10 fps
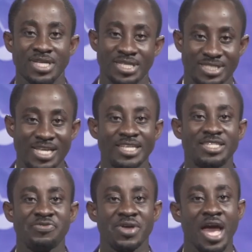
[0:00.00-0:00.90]

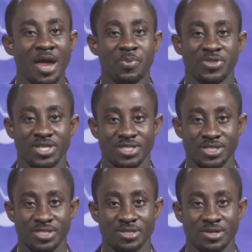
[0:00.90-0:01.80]
Scientific
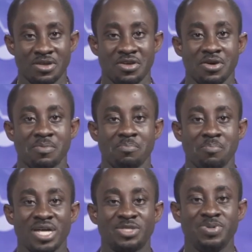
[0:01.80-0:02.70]
hypotheses
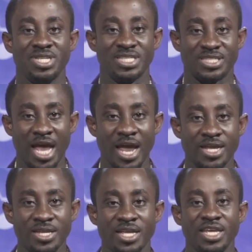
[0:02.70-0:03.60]
must be
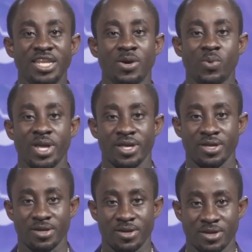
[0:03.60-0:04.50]
designed in a way
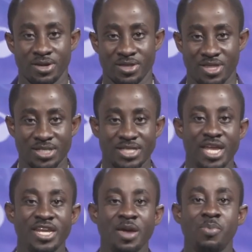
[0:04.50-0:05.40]
that
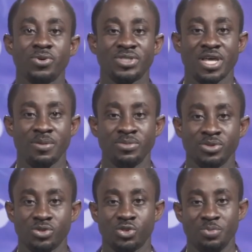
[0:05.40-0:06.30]
enables them
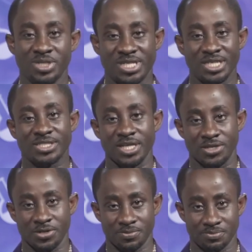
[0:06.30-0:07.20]
to be tested.